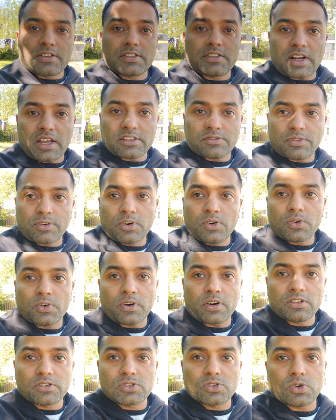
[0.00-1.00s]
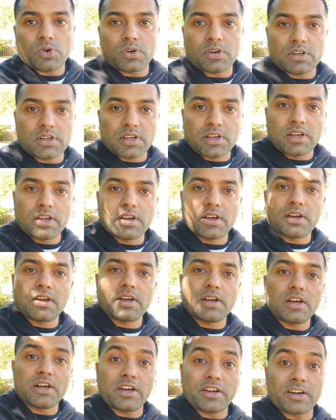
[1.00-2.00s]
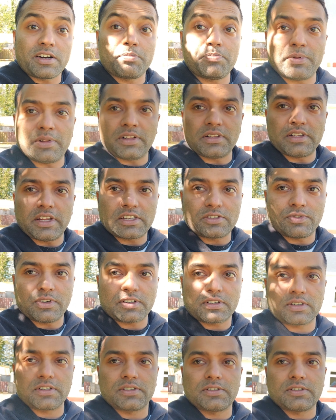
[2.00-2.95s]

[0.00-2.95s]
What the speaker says: TransferGo runs on a Ripple network.